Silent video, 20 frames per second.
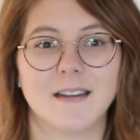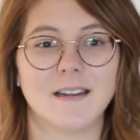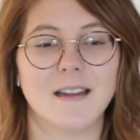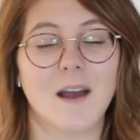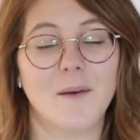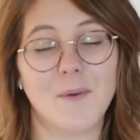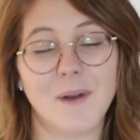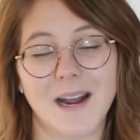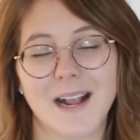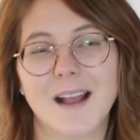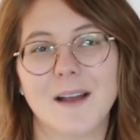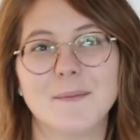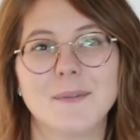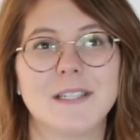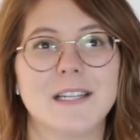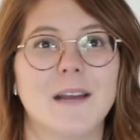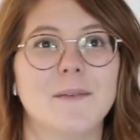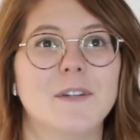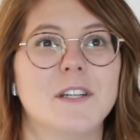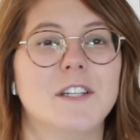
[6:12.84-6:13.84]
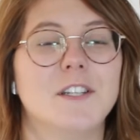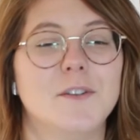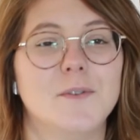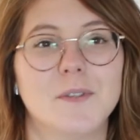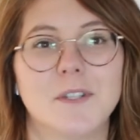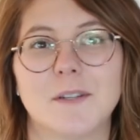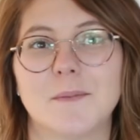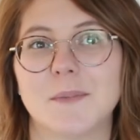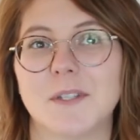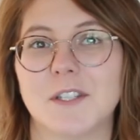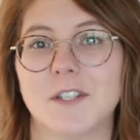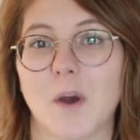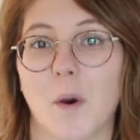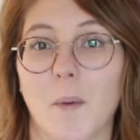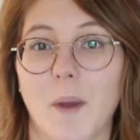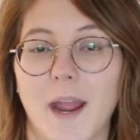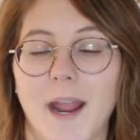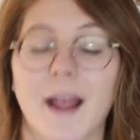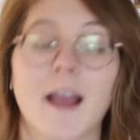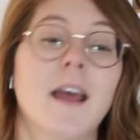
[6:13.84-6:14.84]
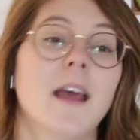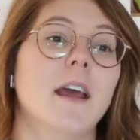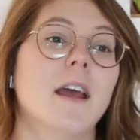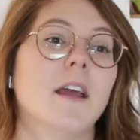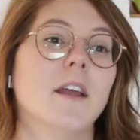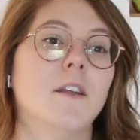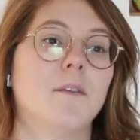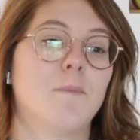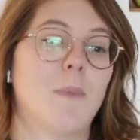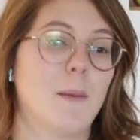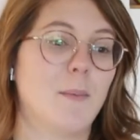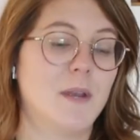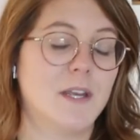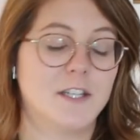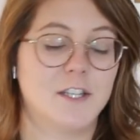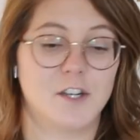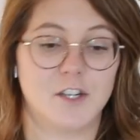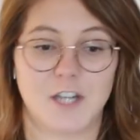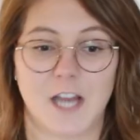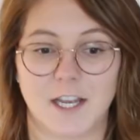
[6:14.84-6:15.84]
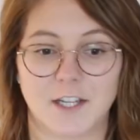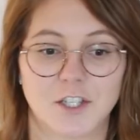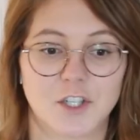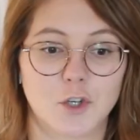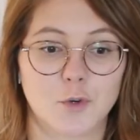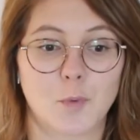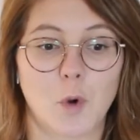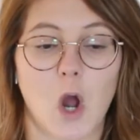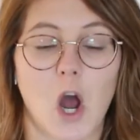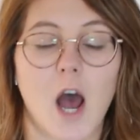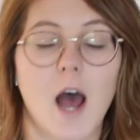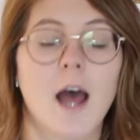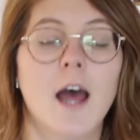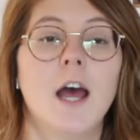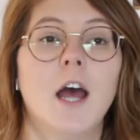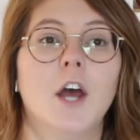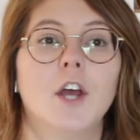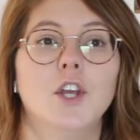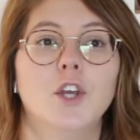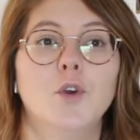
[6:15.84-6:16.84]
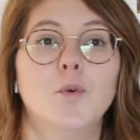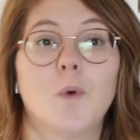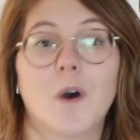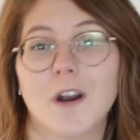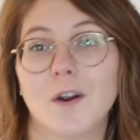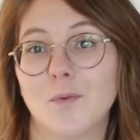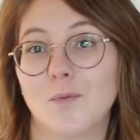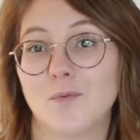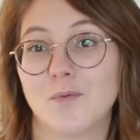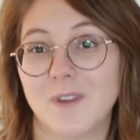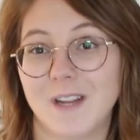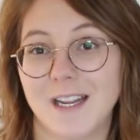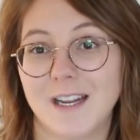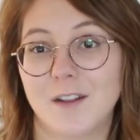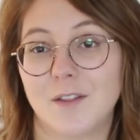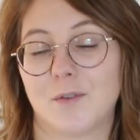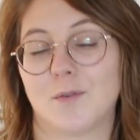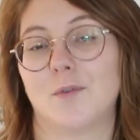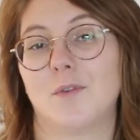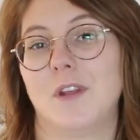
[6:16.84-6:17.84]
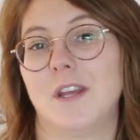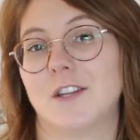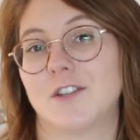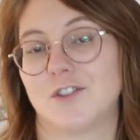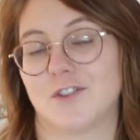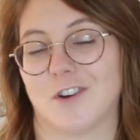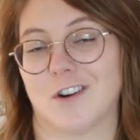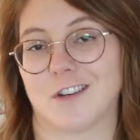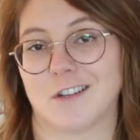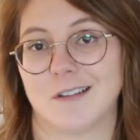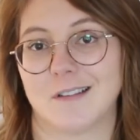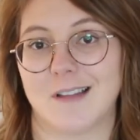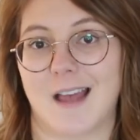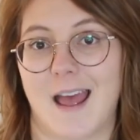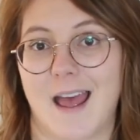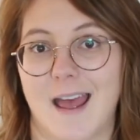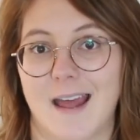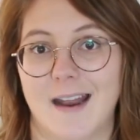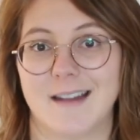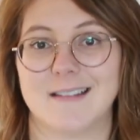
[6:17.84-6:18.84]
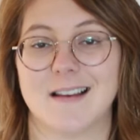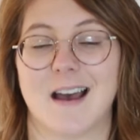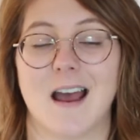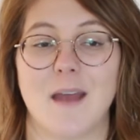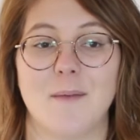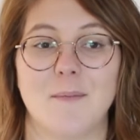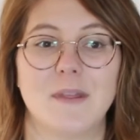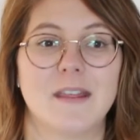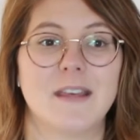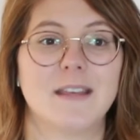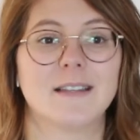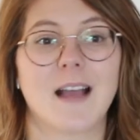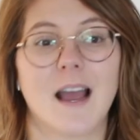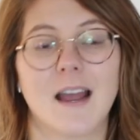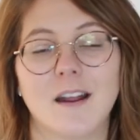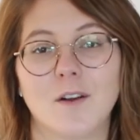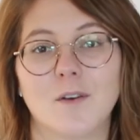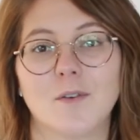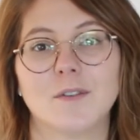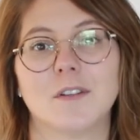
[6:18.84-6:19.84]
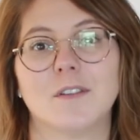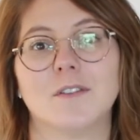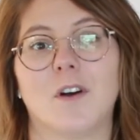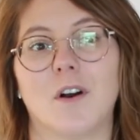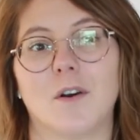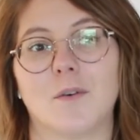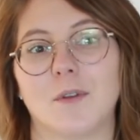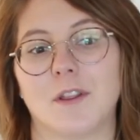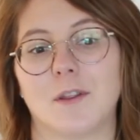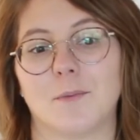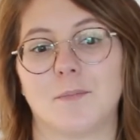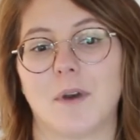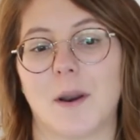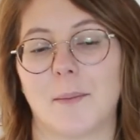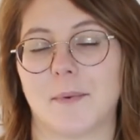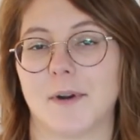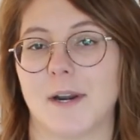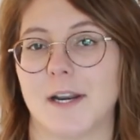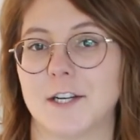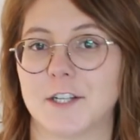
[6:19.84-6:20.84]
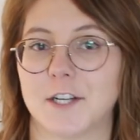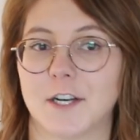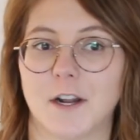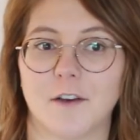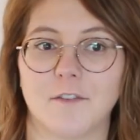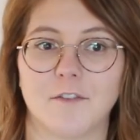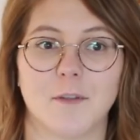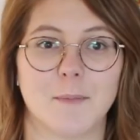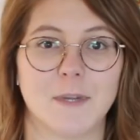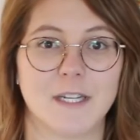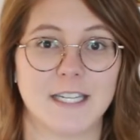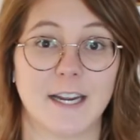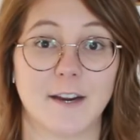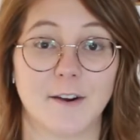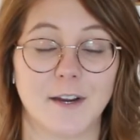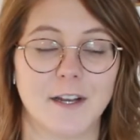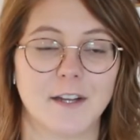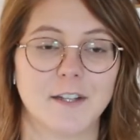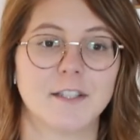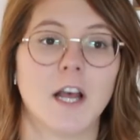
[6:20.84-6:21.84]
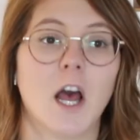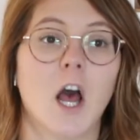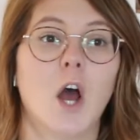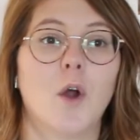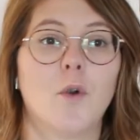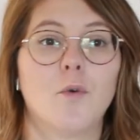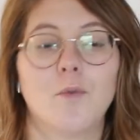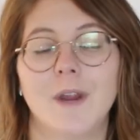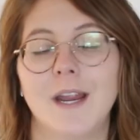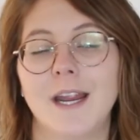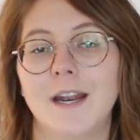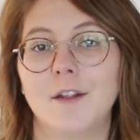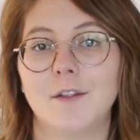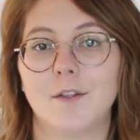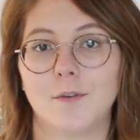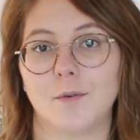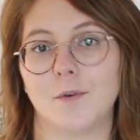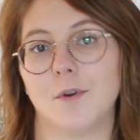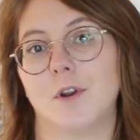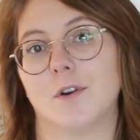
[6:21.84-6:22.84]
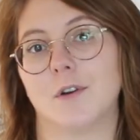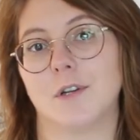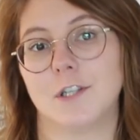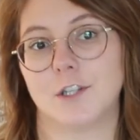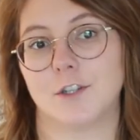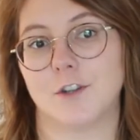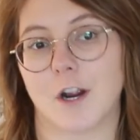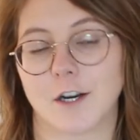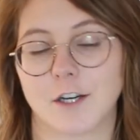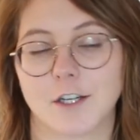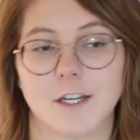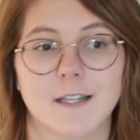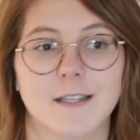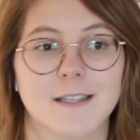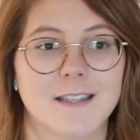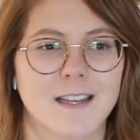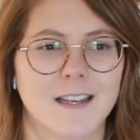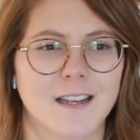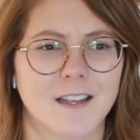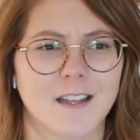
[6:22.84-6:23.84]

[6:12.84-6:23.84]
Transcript: Now, when it comes time to do some sewing, maybe it's your tester bra, you want to read through the instructions ahead of time. This kind of goes along with the preparation of the materials. Read through your instructions